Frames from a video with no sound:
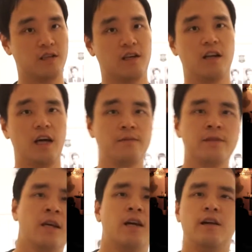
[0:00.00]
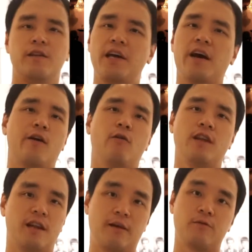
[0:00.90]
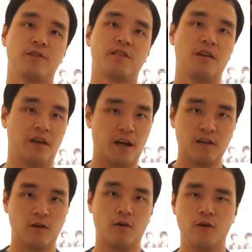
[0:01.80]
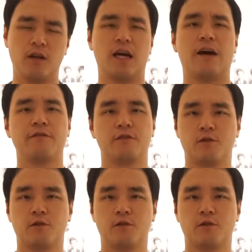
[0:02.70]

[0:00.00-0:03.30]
and clubs, they are only allowed to sell alcohol after